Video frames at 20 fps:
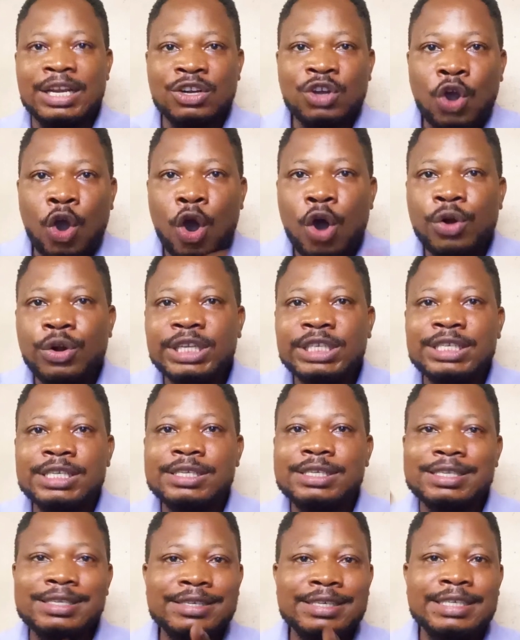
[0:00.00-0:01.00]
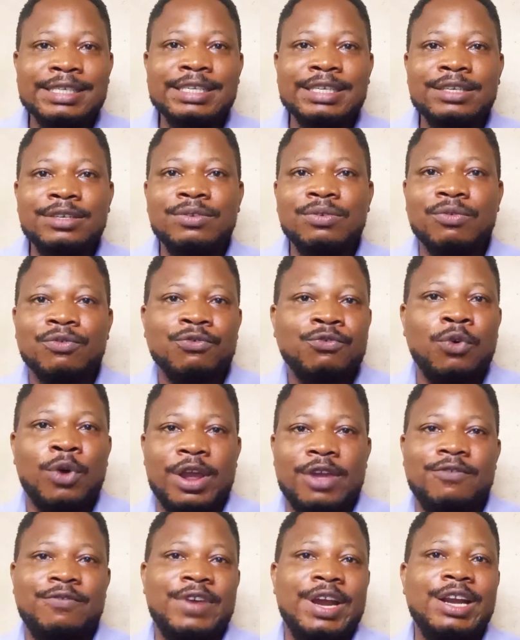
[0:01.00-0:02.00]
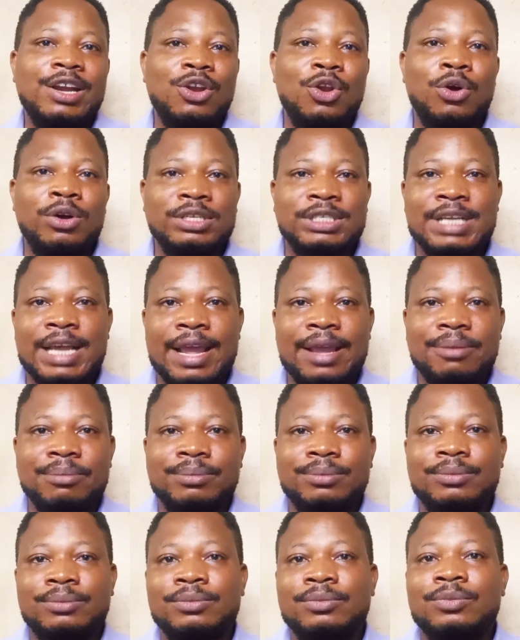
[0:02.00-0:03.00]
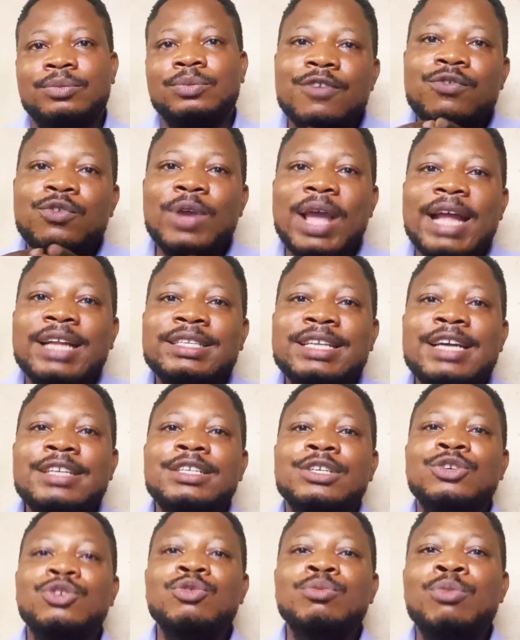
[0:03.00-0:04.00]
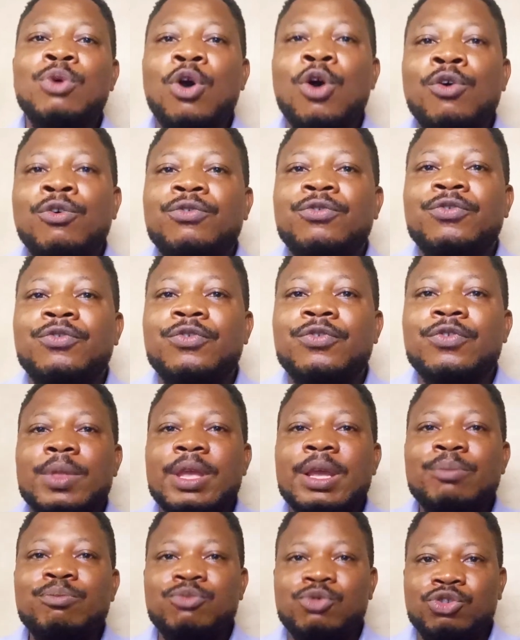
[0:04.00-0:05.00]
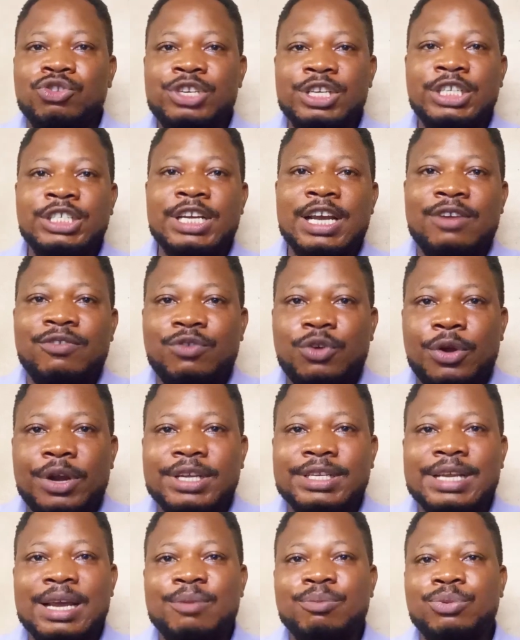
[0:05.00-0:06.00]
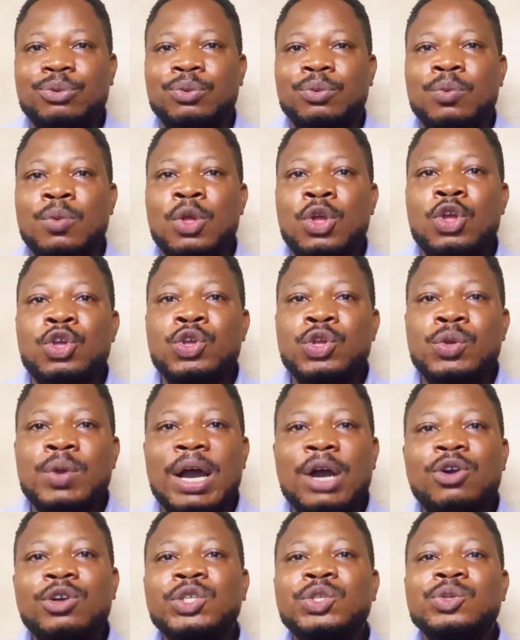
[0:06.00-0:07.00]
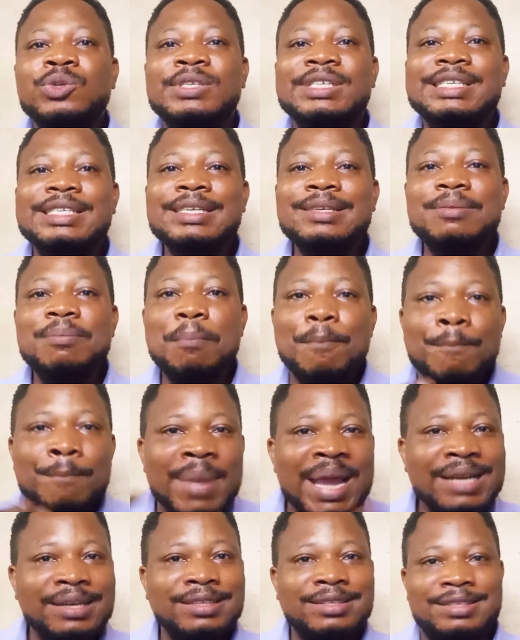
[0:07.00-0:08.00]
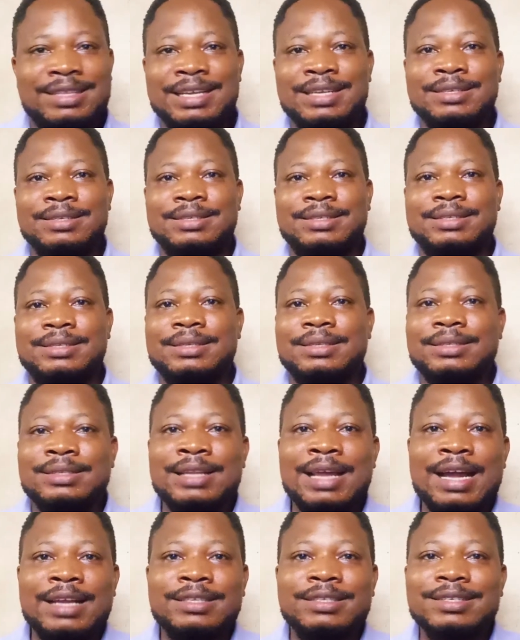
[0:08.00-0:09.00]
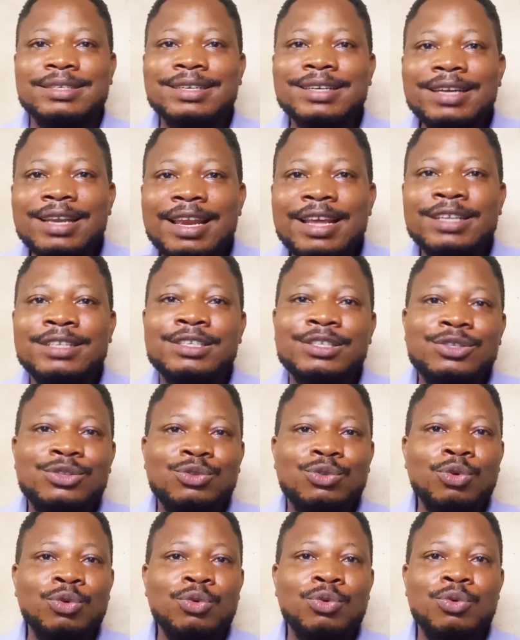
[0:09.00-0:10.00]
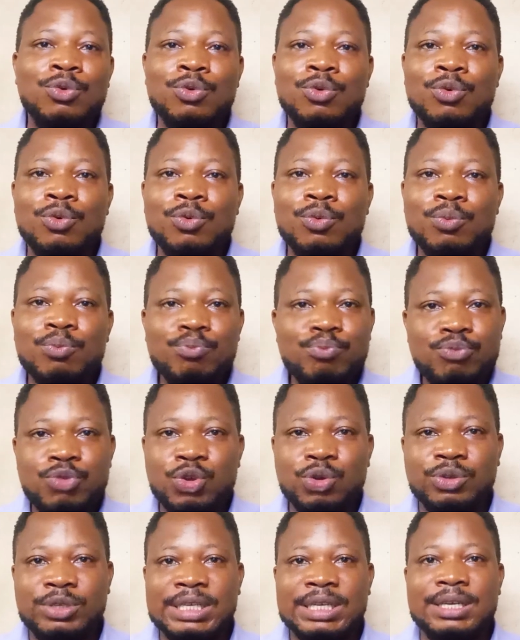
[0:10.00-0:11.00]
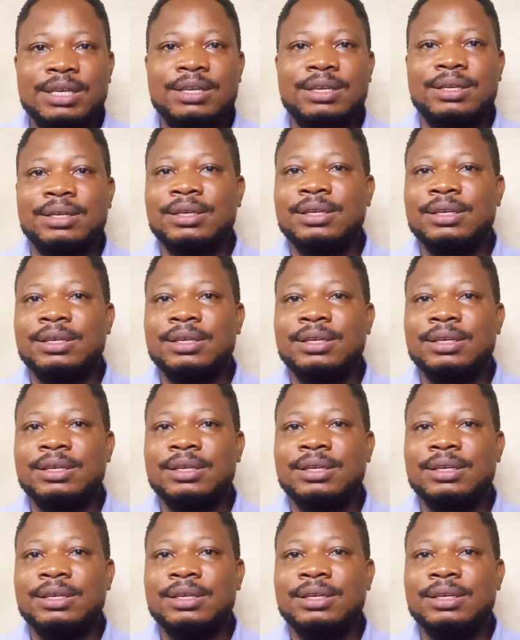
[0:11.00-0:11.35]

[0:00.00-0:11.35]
encourages reading for a very long time. If you enter the room of a musician, for example, you are going to see many things that relate to music,